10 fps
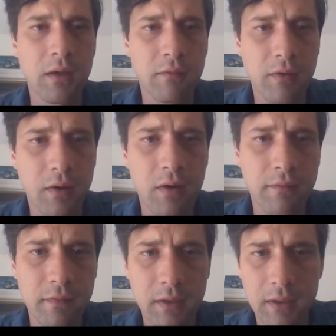for
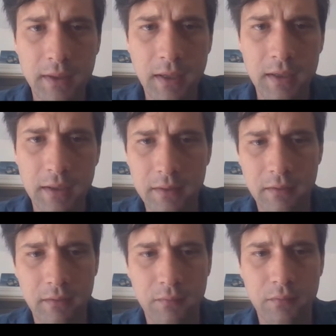coffee and cake in
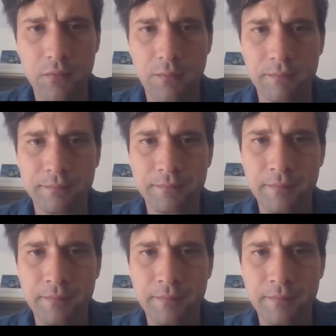our room.